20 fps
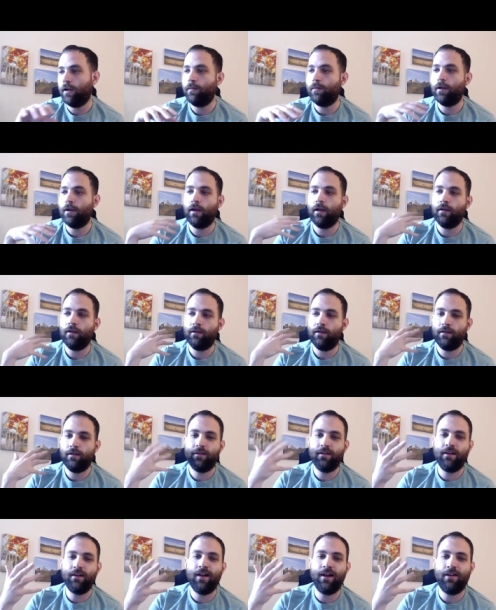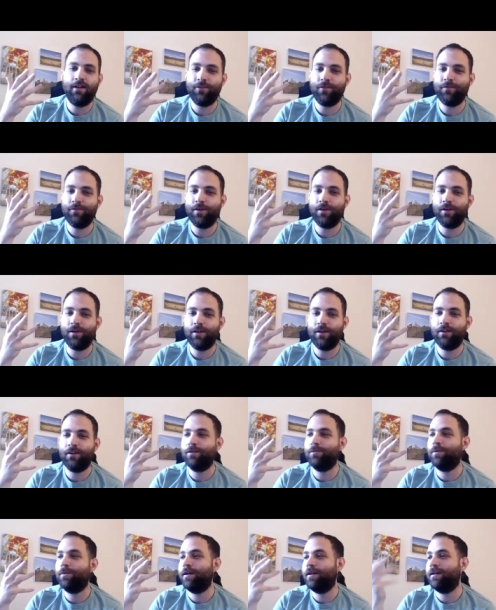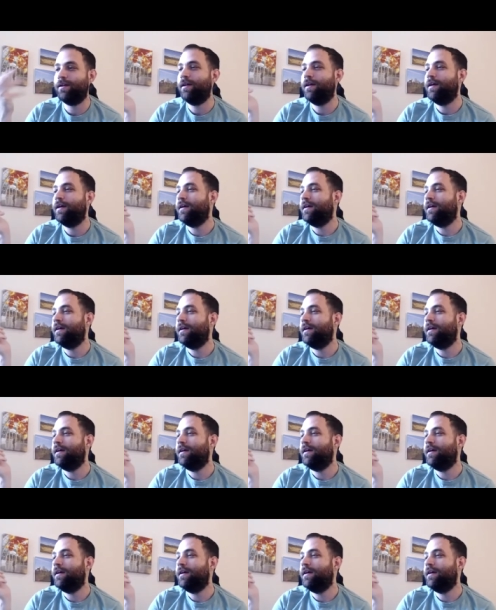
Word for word: but I had didn't have a very good way